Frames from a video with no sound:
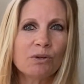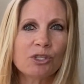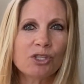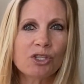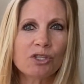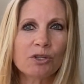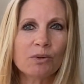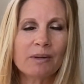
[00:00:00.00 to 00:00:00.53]

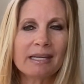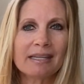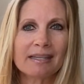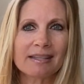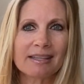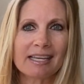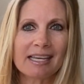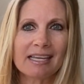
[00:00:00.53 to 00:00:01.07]
Doing
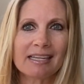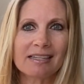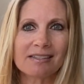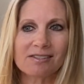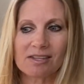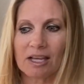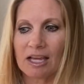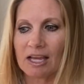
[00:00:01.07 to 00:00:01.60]

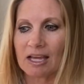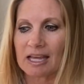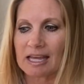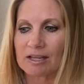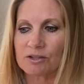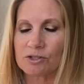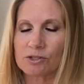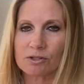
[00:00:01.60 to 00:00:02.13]
things
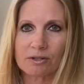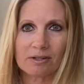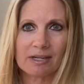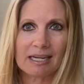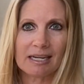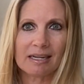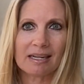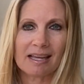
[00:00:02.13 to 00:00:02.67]

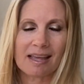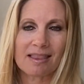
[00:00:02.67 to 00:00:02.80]
during